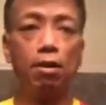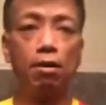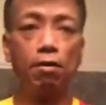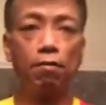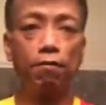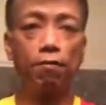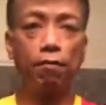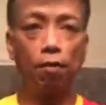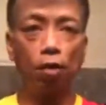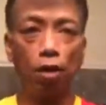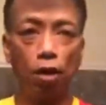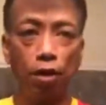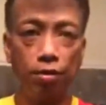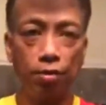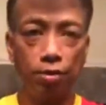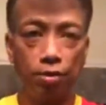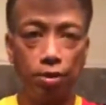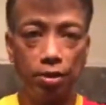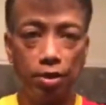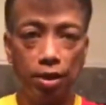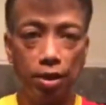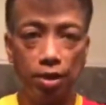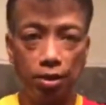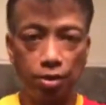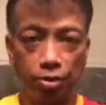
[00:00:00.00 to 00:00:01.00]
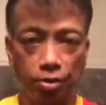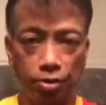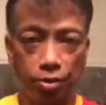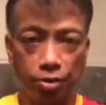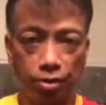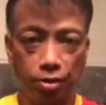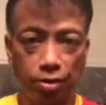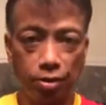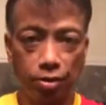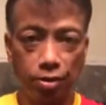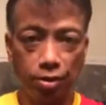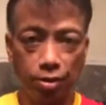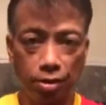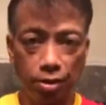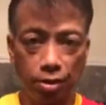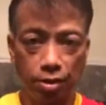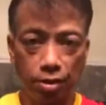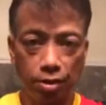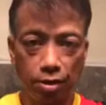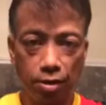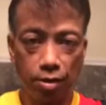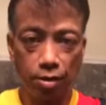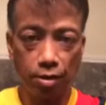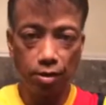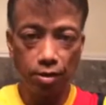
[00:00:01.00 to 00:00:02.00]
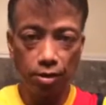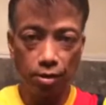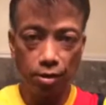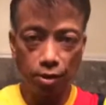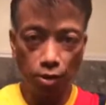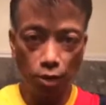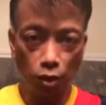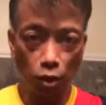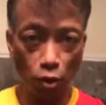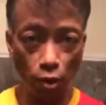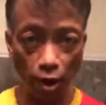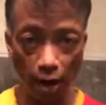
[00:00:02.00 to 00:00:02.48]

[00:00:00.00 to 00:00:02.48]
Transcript: for all these years. So